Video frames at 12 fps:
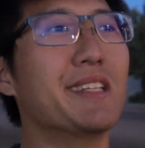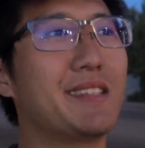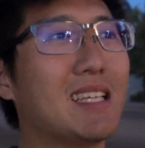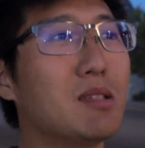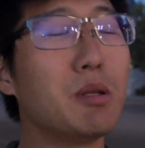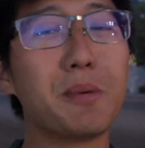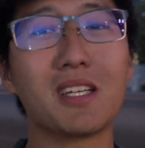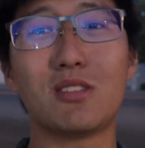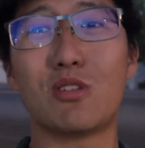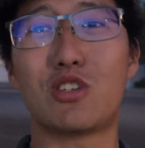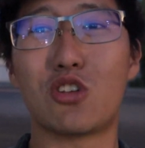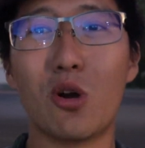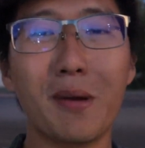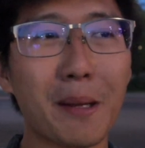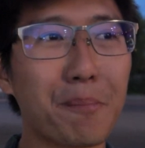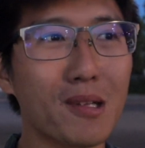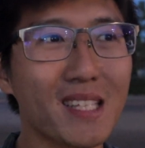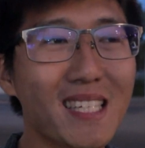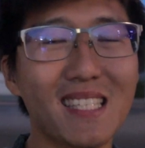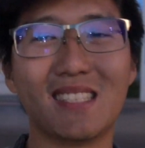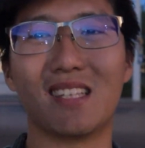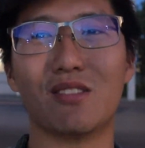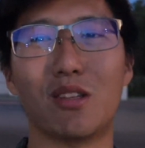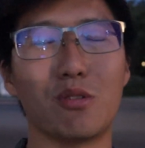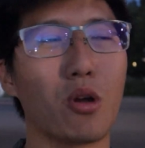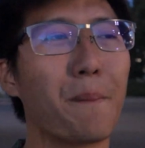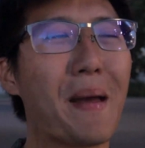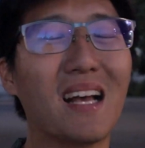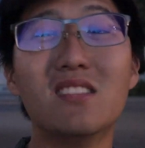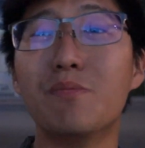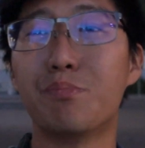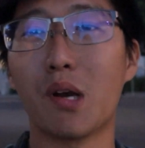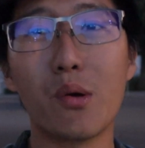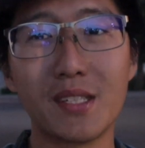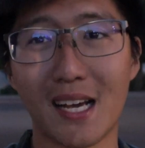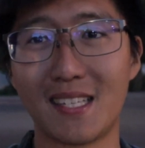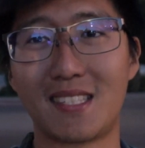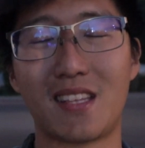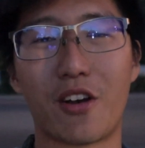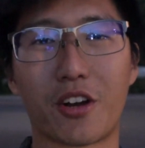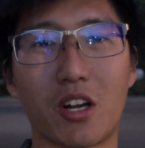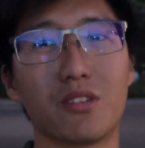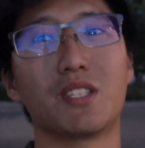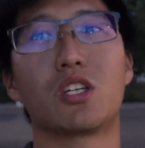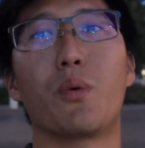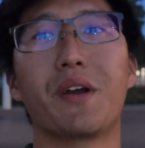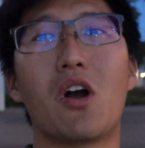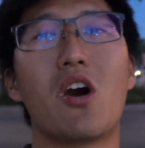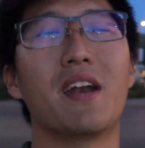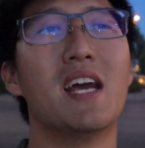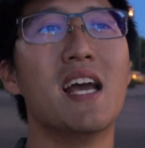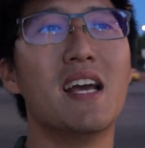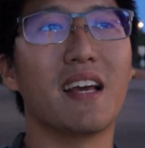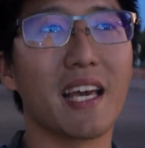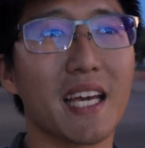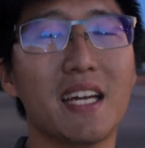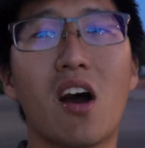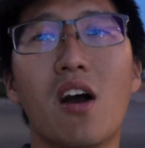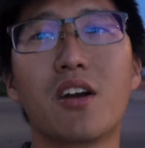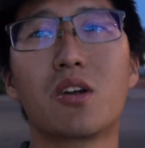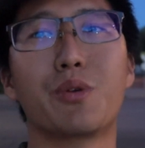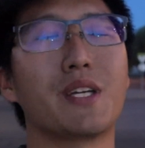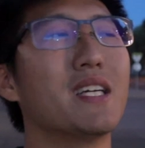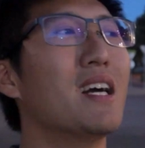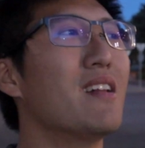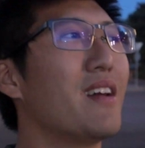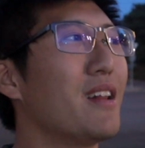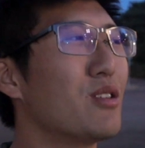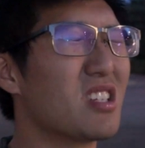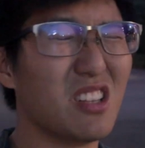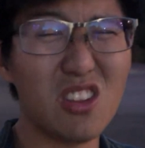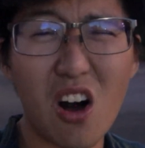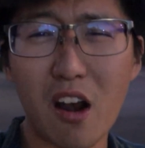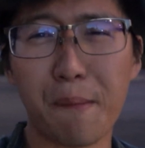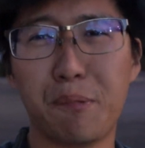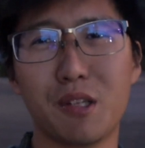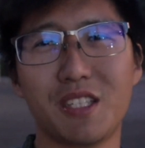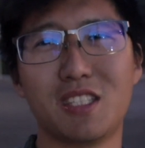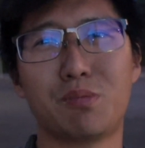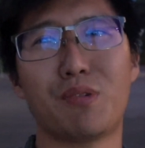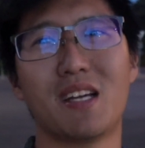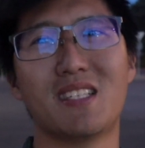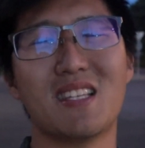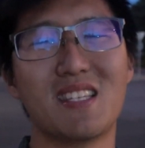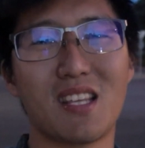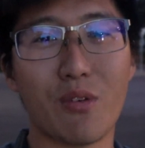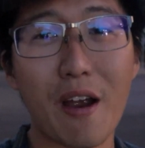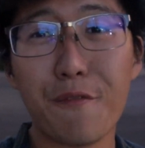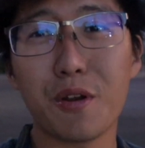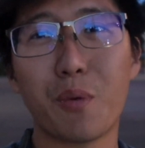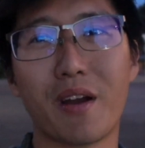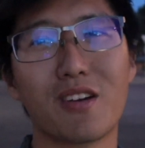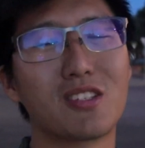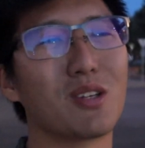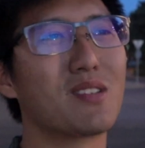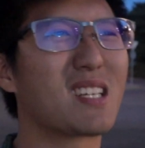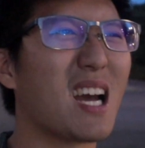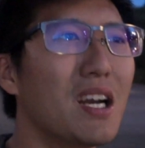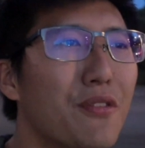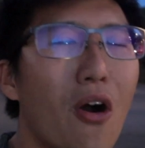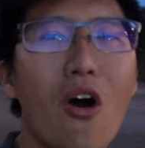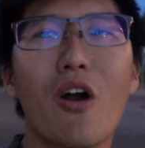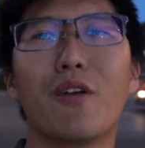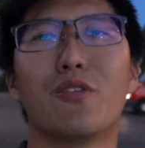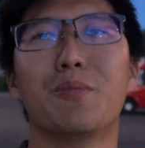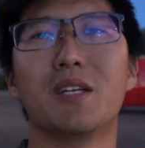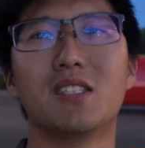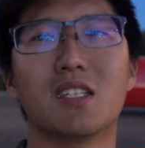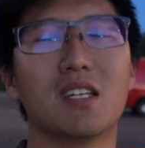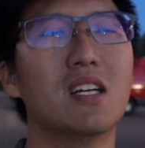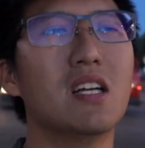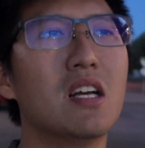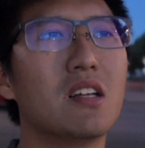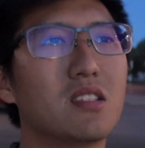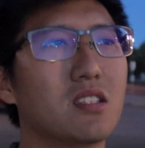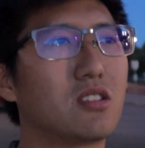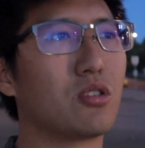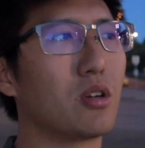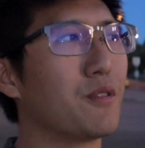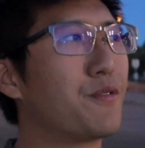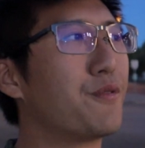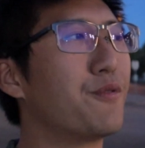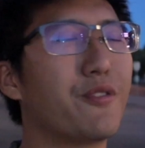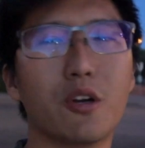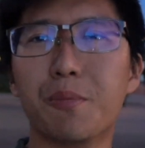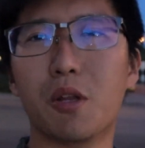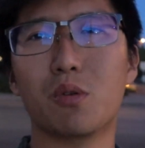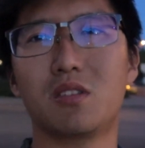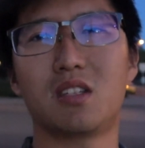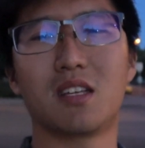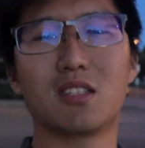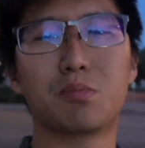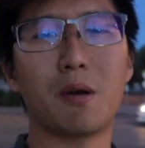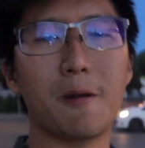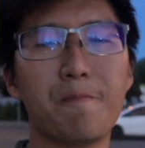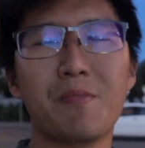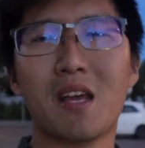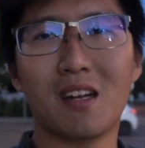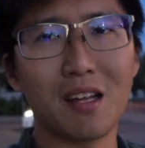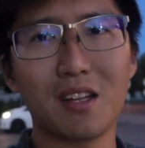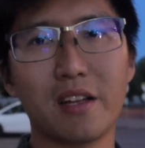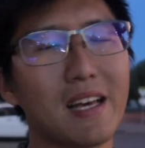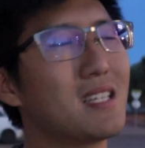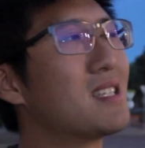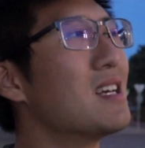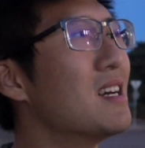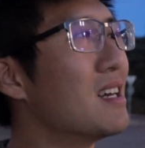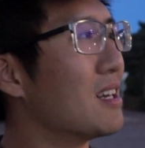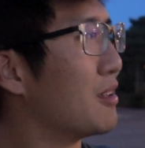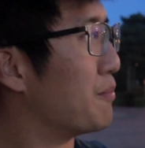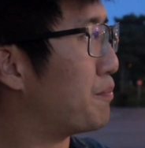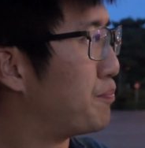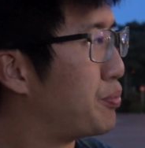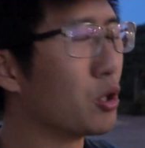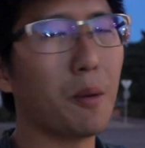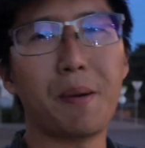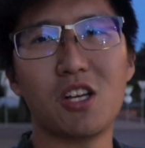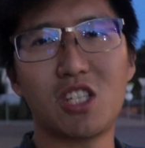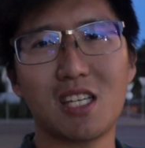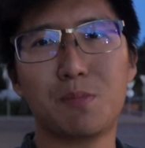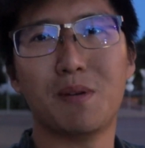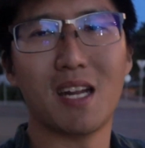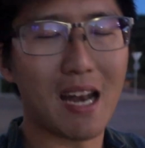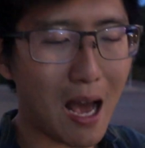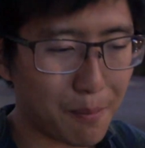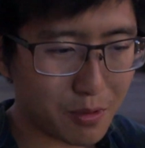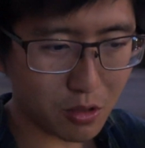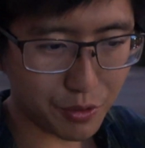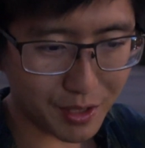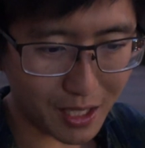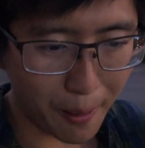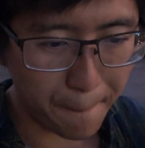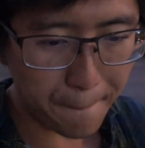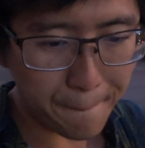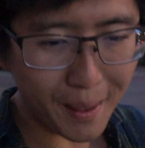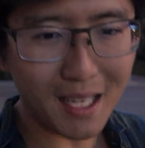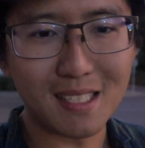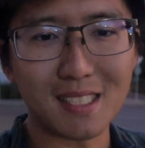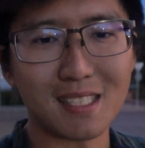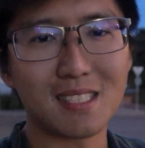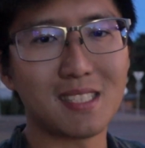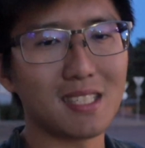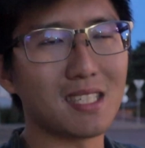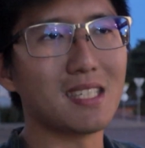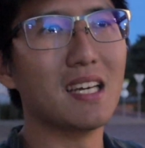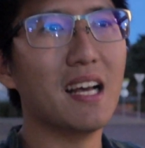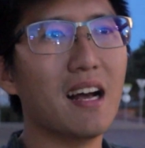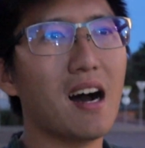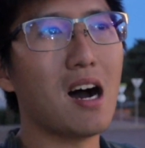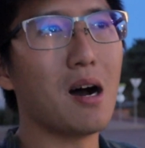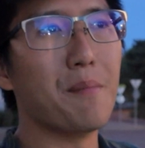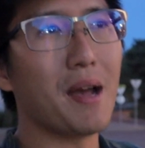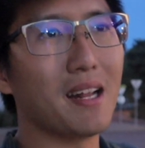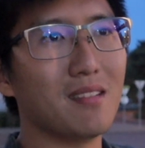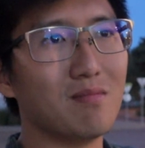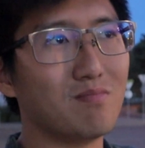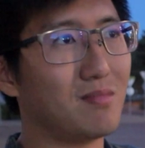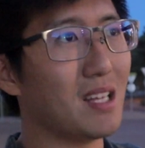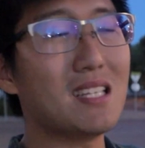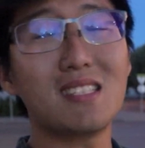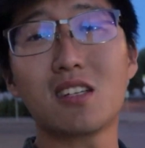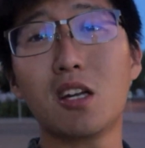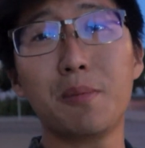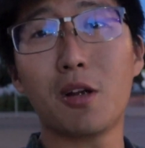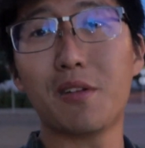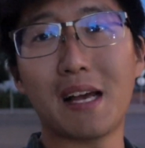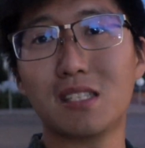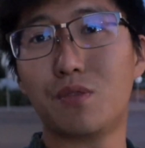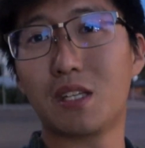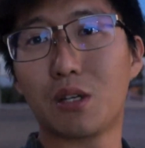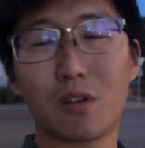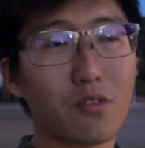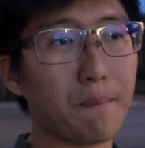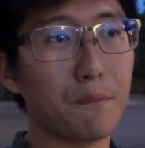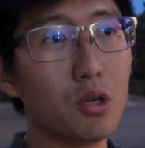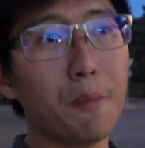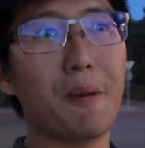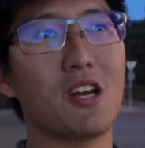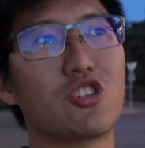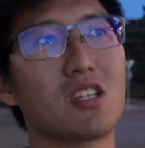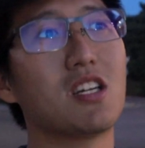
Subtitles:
That's simply because there's so many police. There are massive protests that are currently going on in Hungary, and there's a lot of police presence. They're everywhere, so it's kind of hard for me to sort of film those things. But nonetheless, Budapest has been an absolutely amazing city, and that's going to be our last video here from Budapest.